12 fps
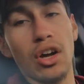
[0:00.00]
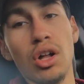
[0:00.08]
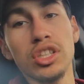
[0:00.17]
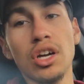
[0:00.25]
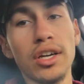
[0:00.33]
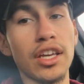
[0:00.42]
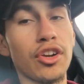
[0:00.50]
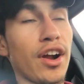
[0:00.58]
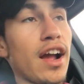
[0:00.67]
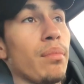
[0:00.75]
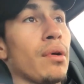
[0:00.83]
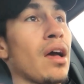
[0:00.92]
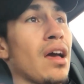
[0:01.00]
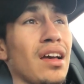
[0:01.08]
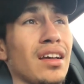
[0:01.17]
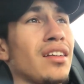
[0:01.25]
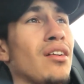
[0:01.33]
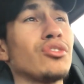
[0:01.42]
all talking crap,
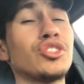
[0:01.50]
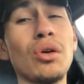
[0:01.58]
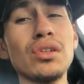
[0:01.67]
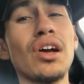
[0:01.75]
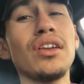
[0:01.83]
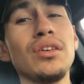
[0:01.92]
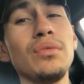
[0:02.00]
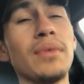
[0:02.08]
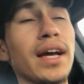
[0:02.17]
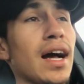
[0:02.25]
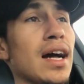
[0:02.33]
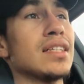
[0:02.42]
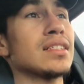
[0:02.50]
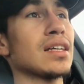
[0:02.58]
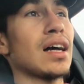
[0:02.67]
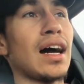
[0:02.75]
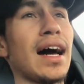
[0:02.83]
you know, joke's on you, my guys.